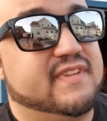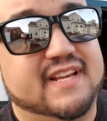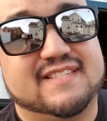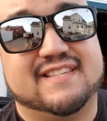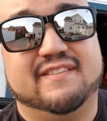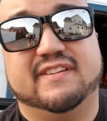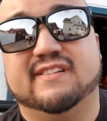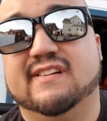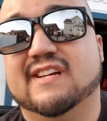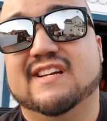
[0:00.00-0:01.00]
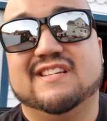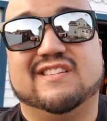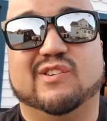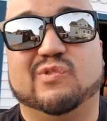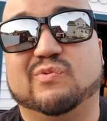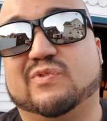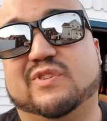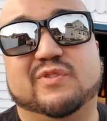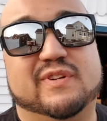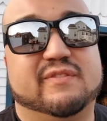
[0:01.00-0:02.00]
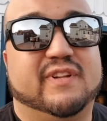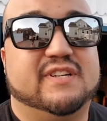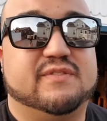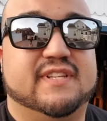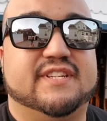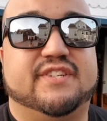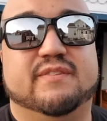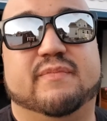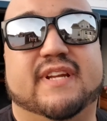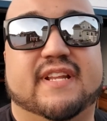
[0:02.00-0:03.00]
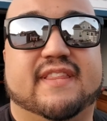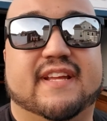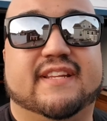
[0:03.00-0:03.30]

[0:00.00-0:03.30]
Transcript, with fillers: the S7 so doing the vlogs with this shouldn't be anything